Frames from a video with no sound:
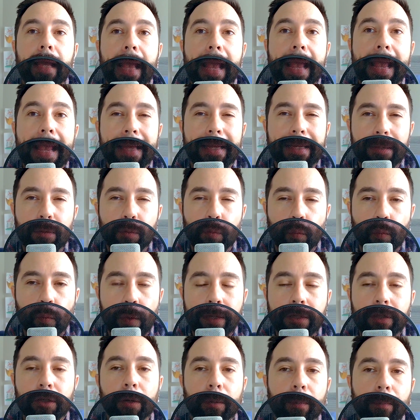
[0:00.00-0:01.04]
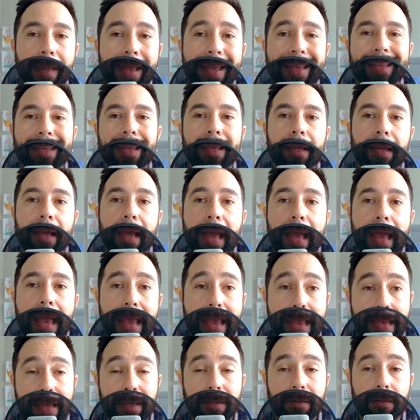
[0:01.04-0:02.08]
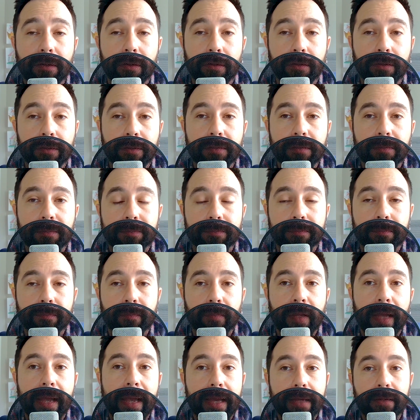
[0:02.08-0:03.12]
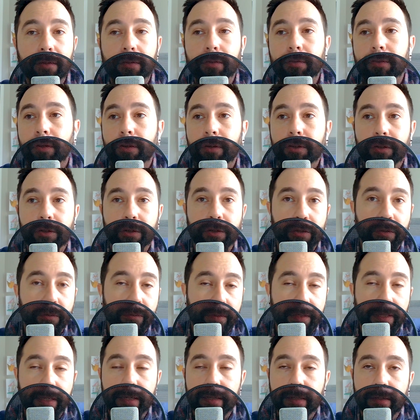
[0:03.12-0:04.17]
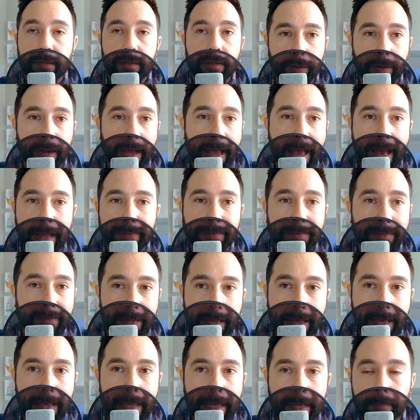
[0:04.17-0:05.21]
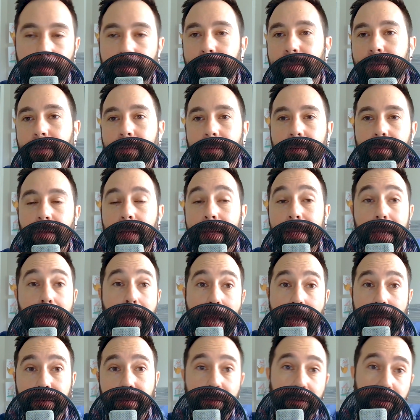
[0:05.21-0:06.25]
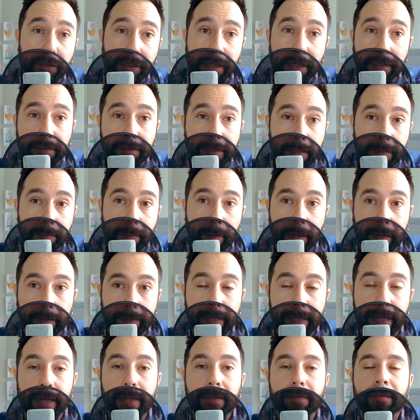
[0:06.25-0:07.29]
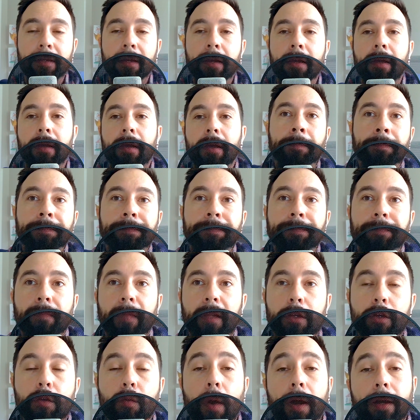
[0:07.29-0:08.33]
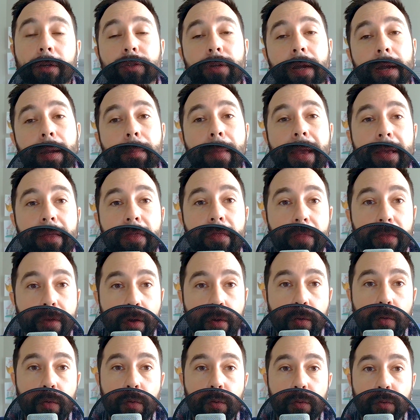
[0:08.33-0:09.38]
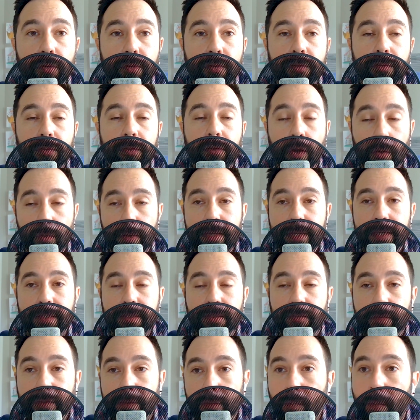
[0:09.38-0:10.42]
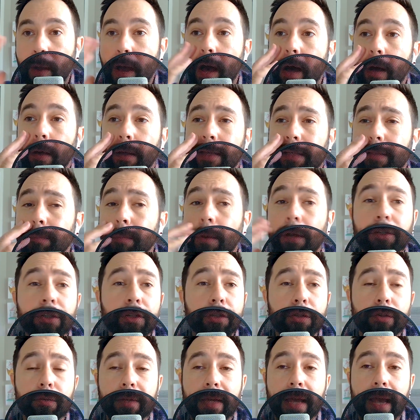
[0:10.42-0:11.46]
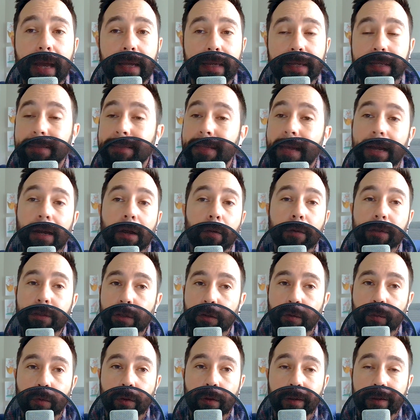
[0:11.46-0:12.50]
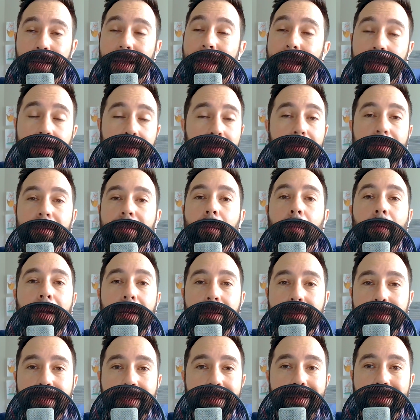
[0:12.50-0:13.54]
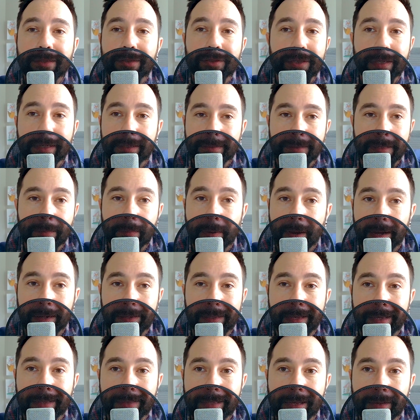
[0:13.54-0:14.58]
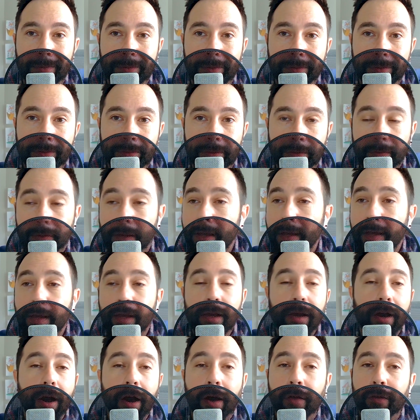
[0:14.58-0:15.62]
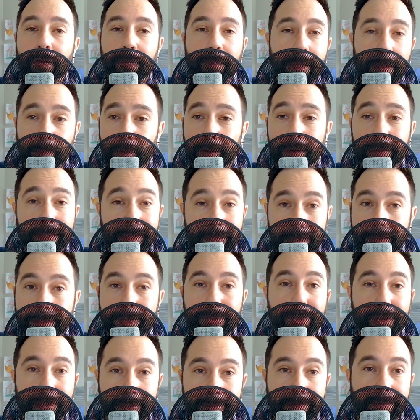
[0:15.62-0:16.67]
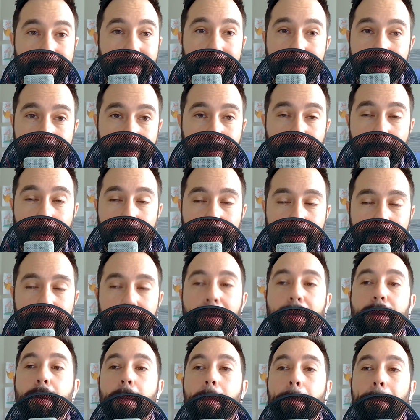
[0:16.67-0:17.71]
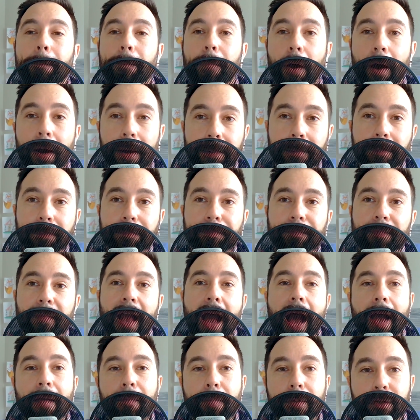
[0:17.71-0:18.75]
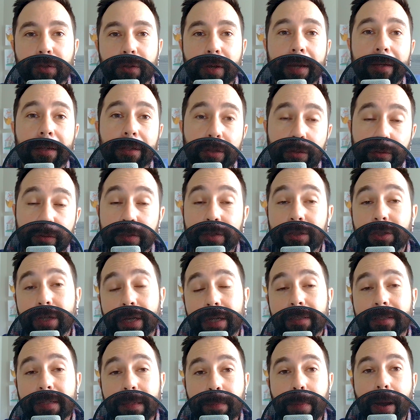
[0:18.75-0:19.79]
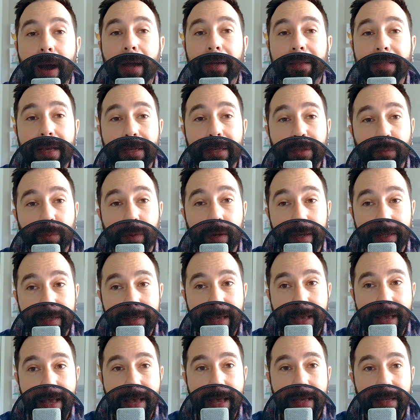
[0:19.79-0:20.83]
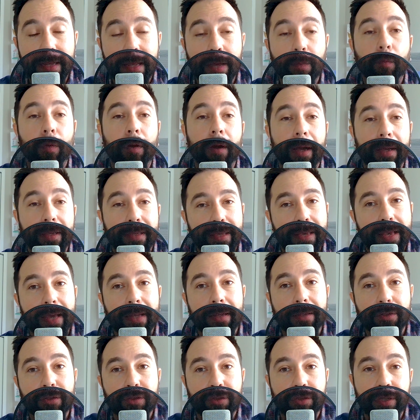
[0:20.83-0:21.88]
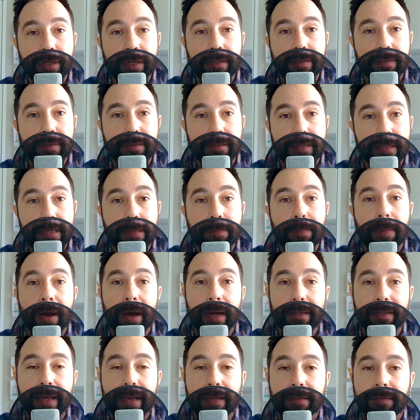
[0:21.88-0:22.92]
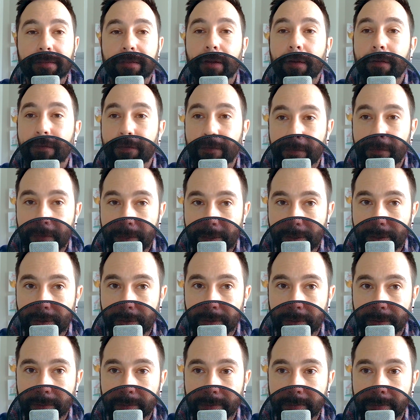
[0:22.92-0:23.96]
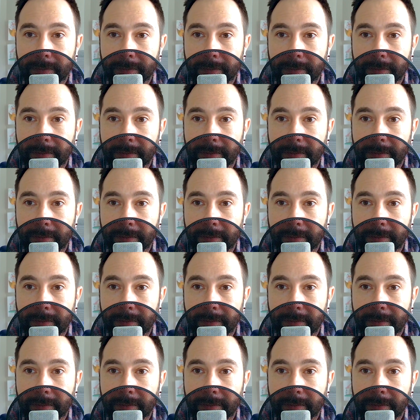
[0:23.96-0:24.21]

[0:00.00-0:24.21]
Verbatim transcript: And when you're making handles, handles are your unique at names, like at the G S D Podcast. You want to try to make those cohesive as well, as much as you can. It's not always going to work. Hey, someone else has the G S D Podcast out there too. Other people are getting shit done as well. But I've been trying to use the G S D Podcast where I can, and where I can, it's G S D Podcast Official.